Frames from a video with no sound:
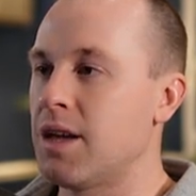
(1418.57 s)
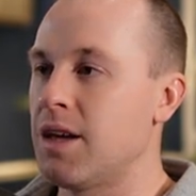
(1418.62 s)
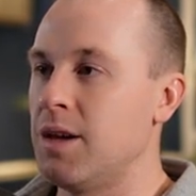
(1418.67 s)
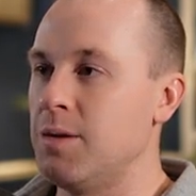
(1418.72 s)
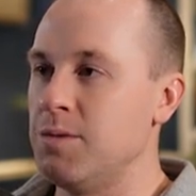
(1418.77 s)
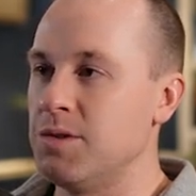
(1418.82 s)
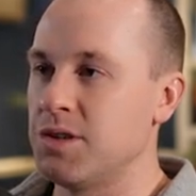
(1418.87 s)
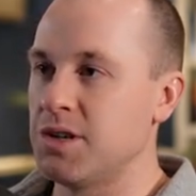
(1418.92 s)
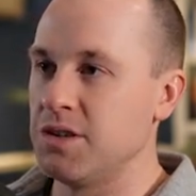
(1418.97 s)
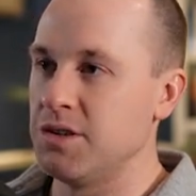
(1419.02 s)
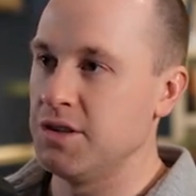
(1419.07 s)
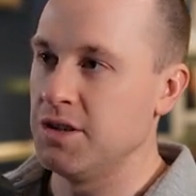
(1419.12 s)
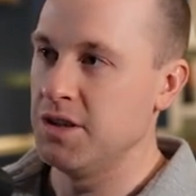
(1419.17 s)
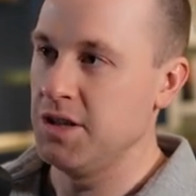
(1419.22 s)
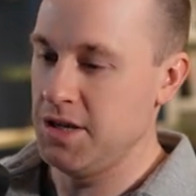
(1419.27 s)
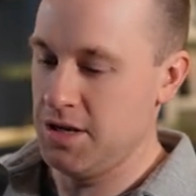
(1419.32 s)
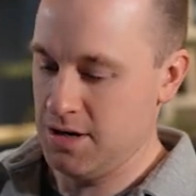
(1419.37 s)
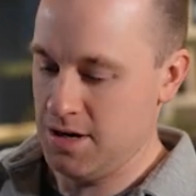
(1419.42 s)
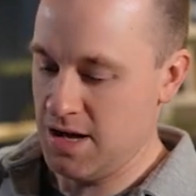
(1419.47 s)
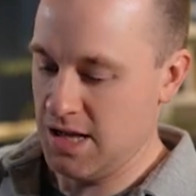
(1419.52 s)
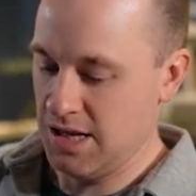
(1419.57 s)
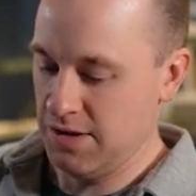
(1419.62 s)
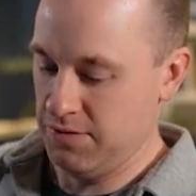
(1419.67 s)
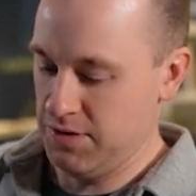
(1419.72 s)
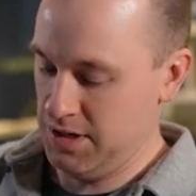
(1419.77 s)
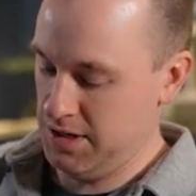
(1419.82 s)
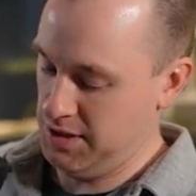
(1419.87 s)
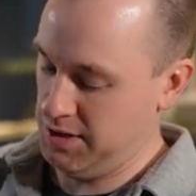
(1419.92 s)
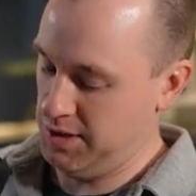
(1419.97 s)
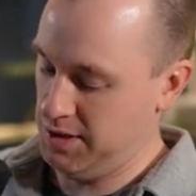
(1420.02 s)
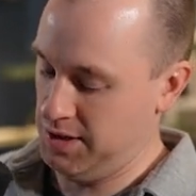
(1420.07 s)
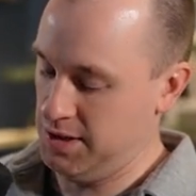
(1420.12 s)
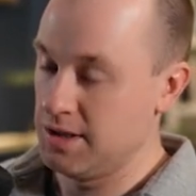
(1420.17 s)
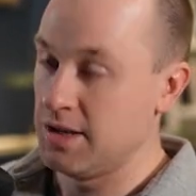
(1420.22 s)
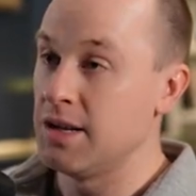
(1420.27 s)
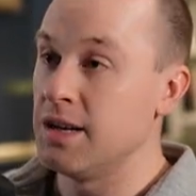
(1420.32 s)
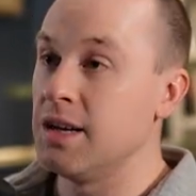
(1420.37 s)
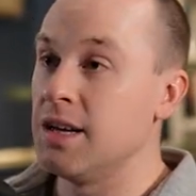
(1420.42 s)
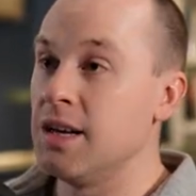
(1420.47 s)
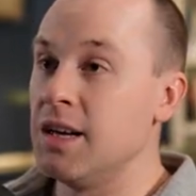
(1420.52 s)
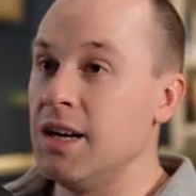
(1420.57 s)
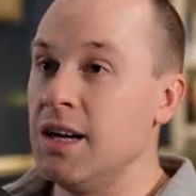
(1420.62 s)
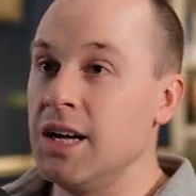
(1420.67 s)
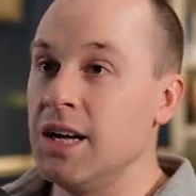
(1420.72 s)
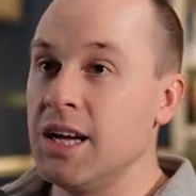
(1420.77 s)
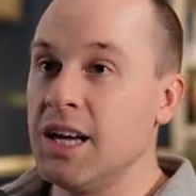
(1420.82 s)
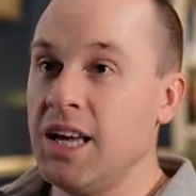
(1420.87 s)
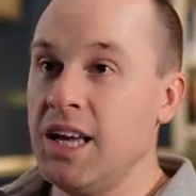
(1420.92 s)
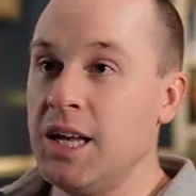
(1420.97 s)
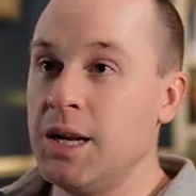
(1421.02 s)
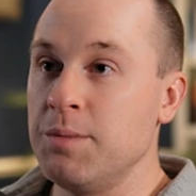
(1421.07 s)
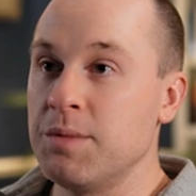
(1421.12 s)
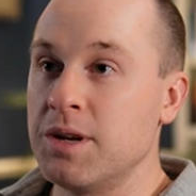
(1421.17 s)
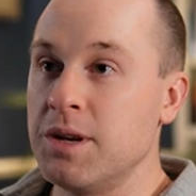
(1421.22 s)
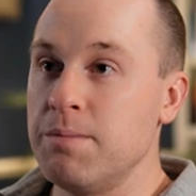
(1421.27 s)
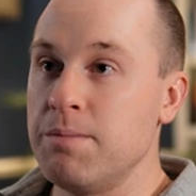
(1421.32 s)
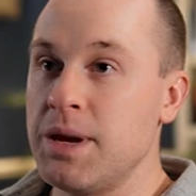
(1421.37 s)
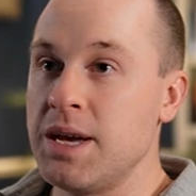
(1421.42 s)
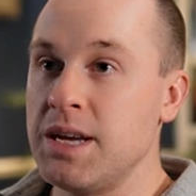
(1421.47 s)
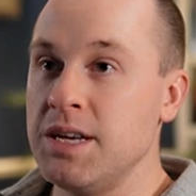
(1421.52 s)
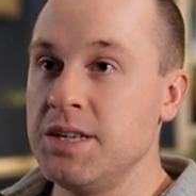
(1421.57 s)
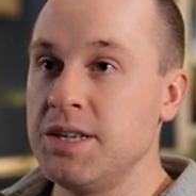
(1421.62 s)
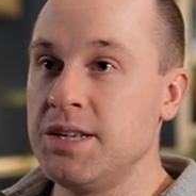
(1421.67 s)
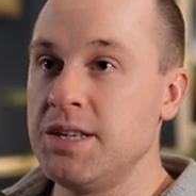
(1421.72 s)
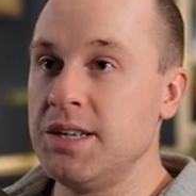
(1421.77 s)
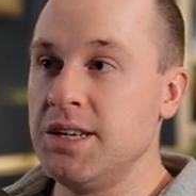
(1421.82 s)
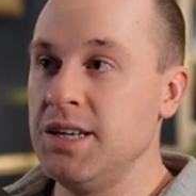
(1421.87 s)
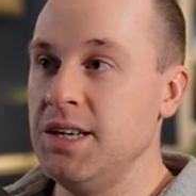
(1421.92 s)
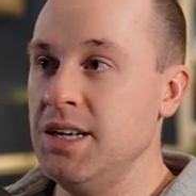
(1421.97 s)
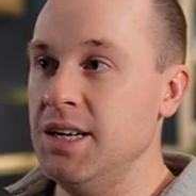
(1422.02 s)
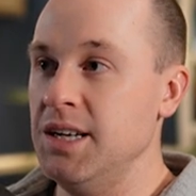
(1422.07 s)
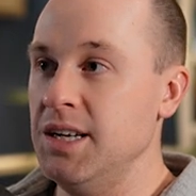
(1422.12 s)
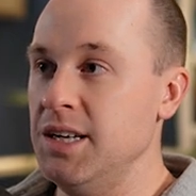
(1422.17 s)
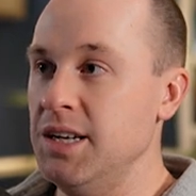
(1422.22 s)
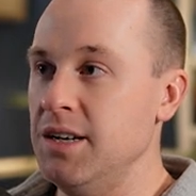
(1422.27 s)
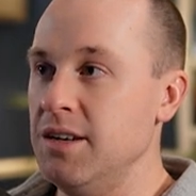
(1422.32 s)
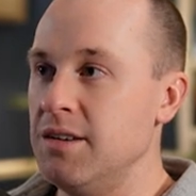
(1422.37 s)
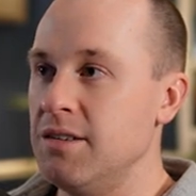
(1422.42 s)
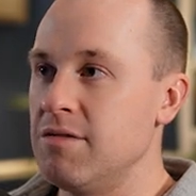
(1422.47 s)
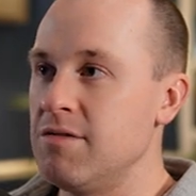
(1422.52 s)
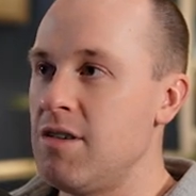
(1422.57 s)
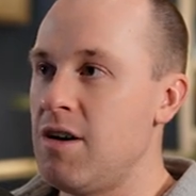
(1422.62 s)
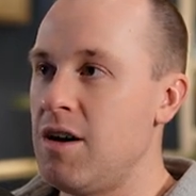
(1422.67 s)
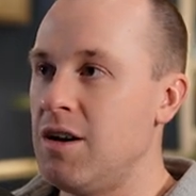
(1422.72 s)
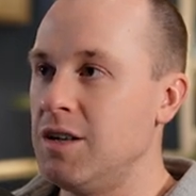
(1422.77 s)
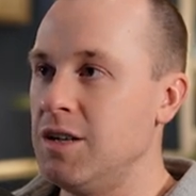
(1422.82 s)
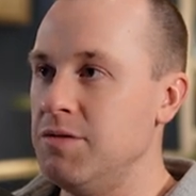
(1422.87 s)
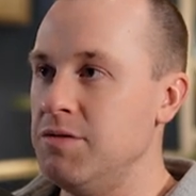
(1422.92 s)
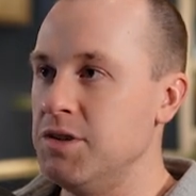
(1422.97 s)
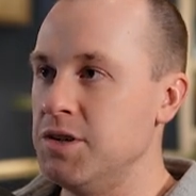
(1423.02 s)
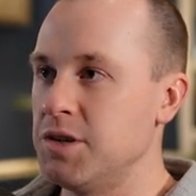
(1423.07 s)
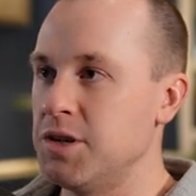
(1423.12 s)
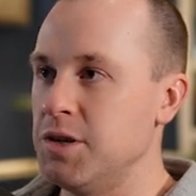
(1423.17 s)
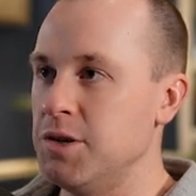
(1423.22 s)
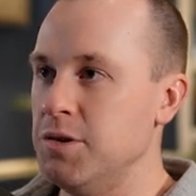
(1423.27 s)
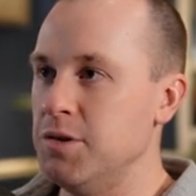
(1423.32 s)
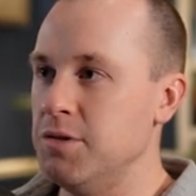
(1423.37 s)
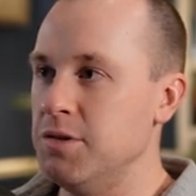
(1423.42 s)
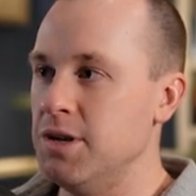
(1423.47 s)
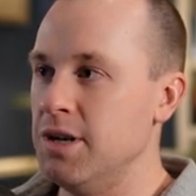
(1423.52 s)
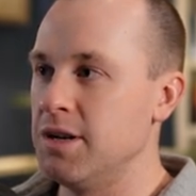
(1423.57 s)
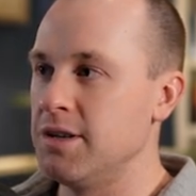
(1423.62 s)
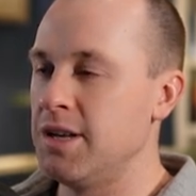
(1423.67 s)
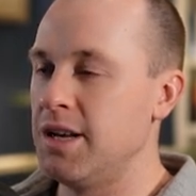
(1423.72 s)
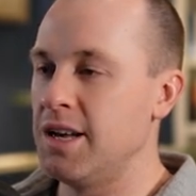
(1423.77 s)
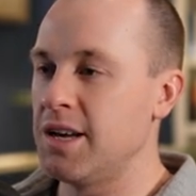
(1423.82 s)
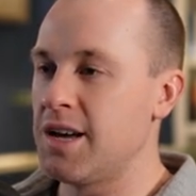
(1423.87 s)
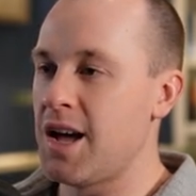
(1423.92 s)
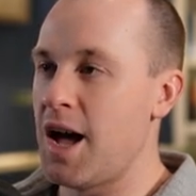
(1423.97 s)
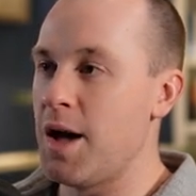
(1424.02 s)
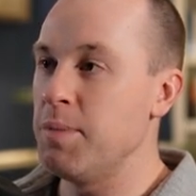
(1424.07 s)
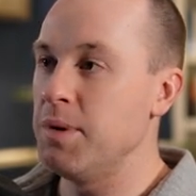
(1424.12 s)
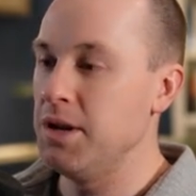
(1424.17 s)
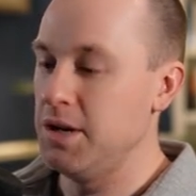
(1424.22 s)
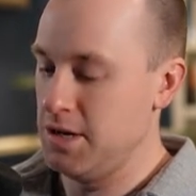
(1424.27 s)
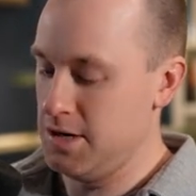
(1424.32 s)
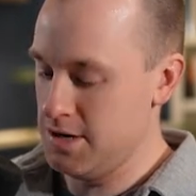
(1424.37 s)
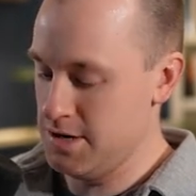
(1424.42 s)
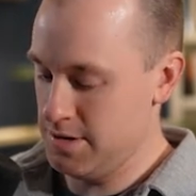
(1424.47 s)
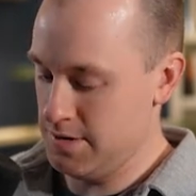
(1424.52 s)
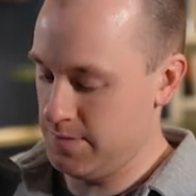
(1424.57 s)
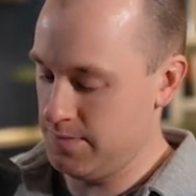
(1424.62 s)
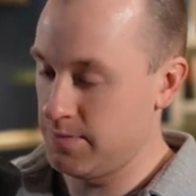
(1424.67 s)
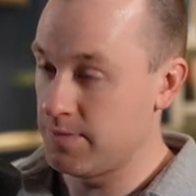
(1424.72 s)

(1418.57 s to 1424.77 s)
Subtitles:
I'm just going to delete all of this, and I'm going to paste in all of this code that I copied here.